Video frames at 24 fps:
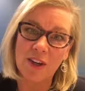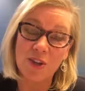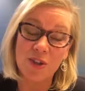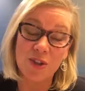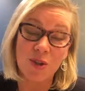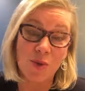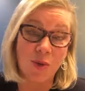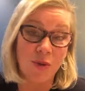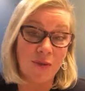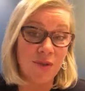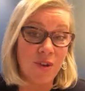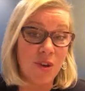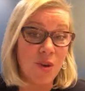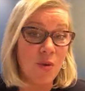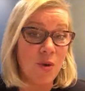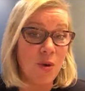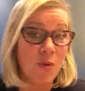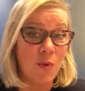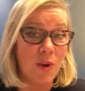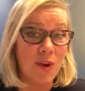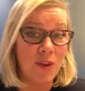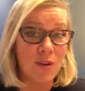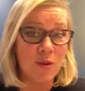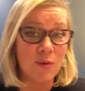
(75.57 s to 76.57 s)
So if you are
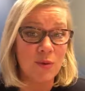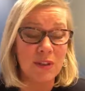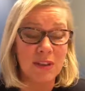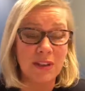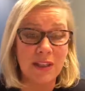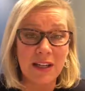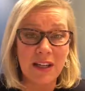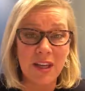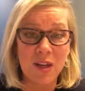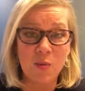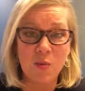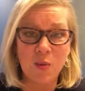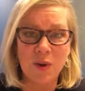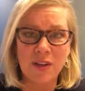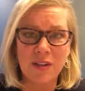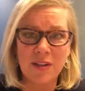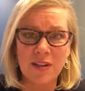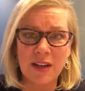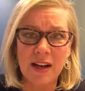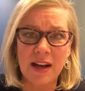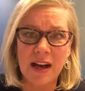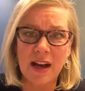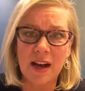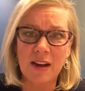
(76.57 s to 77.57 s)
one of those lucky ones
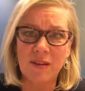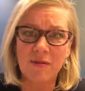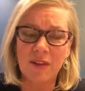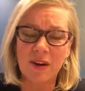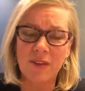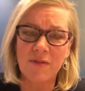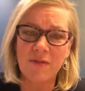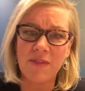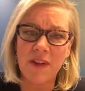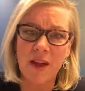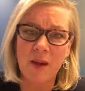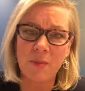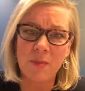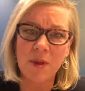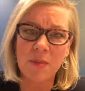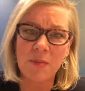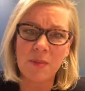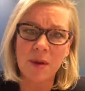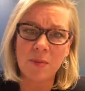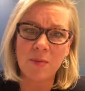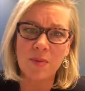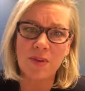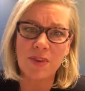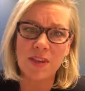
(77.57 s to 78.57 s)
that have a family
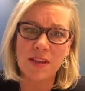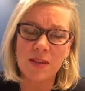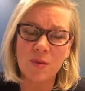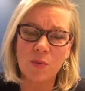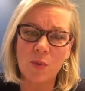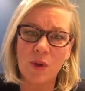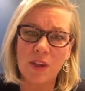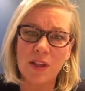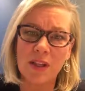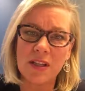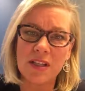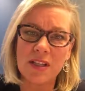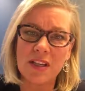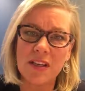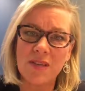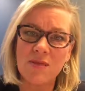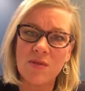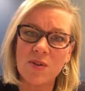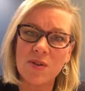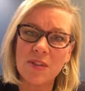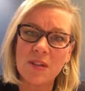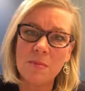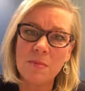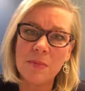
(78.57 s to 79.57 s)
member that's willing to give you
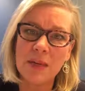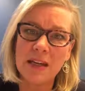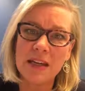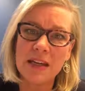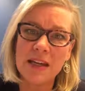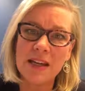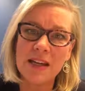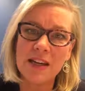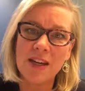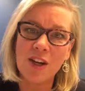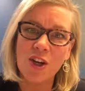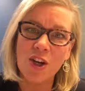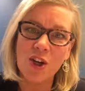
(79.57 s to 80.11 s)
some money